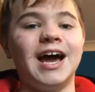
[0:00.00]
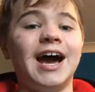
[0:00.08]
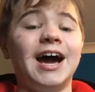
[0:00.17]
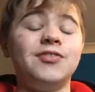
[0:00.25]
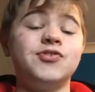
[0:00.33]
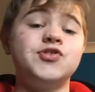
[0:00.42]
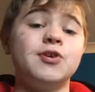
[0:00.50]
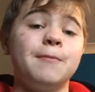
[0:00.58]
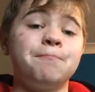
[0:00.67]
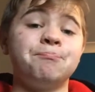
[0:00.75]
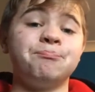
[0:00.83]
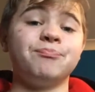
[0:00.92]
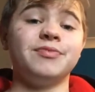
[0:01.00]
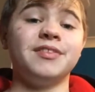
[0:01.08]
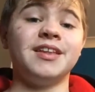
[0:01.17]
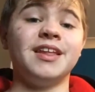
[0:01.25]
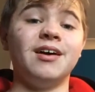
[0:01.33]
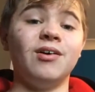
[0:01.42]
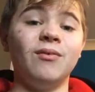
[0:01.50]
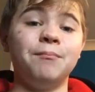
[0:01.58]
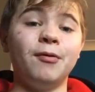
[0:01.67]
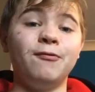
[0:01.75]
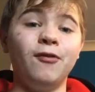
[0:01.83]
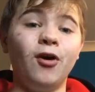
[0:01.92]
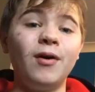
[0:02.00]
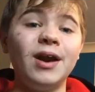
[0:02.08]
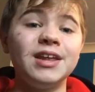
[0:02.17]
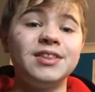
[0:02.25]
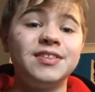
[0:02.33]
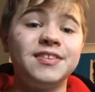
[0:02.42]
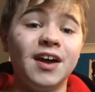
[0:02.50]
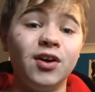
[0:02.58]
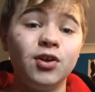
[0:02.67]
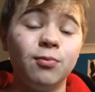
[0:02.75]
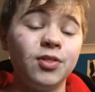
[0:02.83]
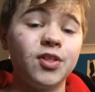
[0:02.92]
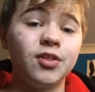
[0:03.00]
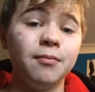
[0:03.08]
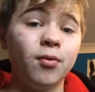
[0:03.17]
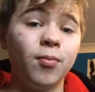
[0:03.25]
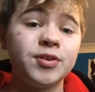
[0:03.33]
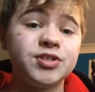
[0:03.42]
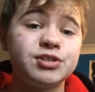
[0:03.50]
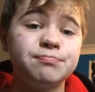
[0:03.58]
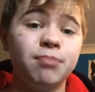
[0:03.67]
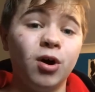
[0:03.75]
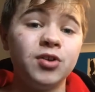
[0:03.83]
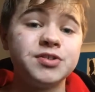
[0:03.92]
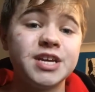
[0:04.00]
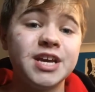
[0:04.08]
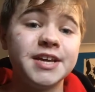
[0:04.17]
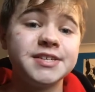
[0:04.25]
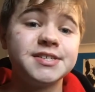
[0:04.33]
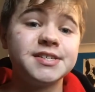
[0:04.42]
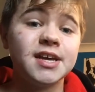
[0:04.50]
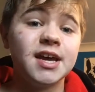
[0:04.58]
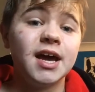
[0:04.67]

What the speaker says: And before I tell you what the number 1 spot is,